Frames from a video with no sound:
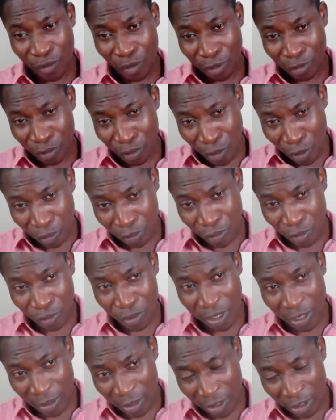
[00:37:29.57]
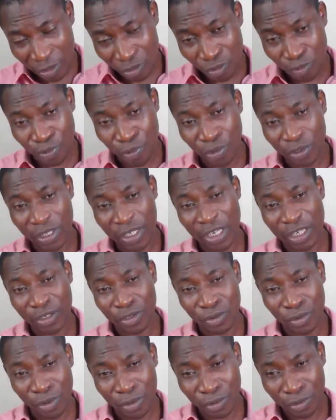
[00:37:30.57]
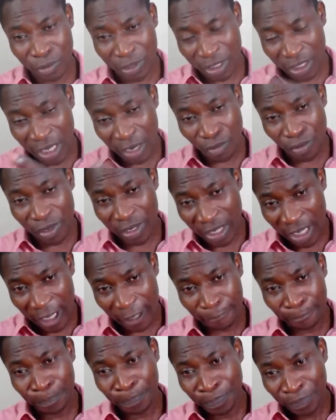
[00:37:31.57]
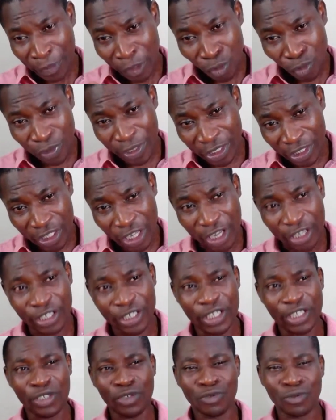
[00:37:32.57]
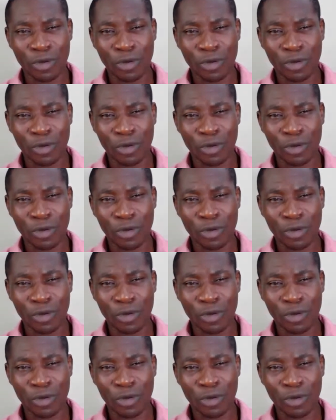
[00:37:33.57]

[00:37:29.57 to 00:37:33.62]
You want to go through the due process. You want to stay with the stages.